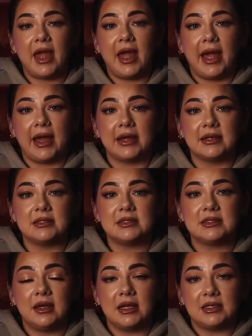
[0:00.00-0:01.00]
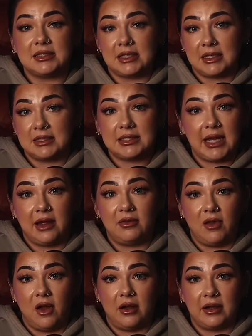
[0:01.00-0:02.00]
And it didn't take
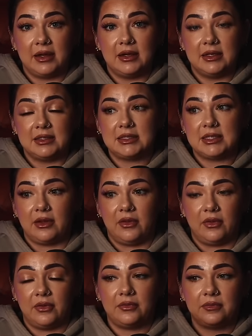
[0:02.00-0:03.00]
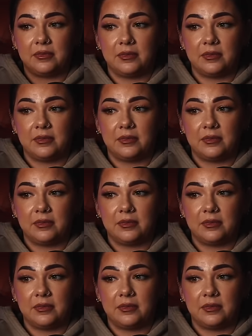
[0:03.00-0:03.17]
long until